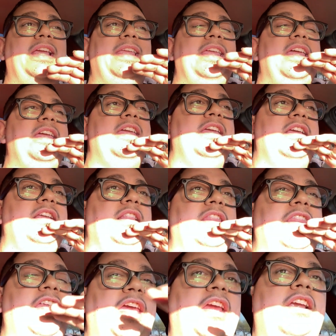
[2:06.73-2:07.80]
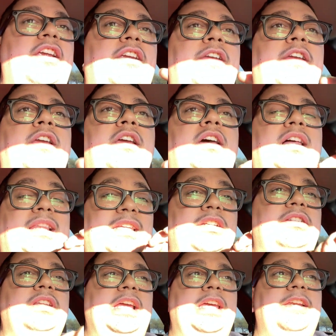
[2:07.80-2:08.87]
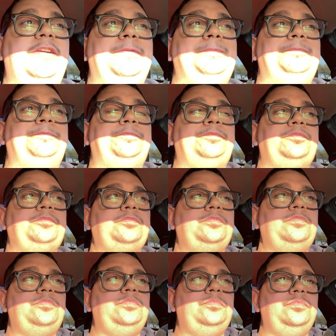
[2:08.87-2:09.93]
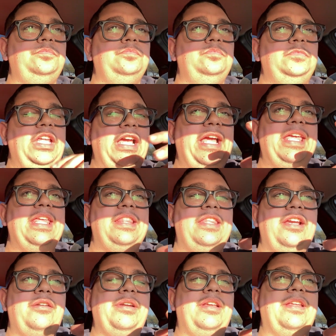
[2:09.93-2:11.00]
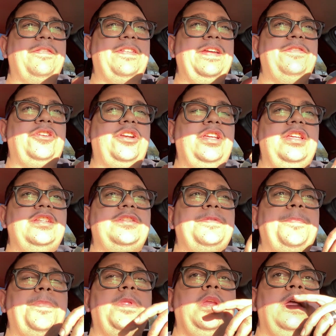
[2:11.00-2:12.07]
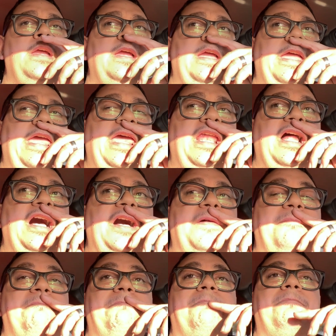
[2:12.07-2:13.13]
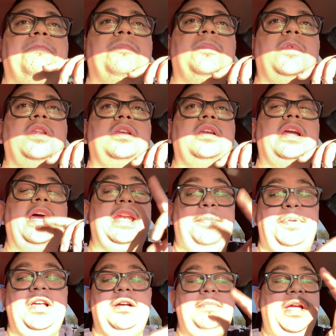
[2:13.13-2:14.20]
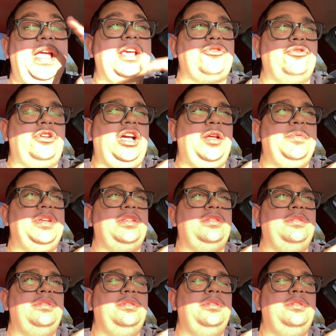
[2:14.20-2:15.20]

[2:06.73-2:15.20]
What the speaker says: I get there a little later. Like I get there around like 5:30 ish, and I had to pick up my actual comics,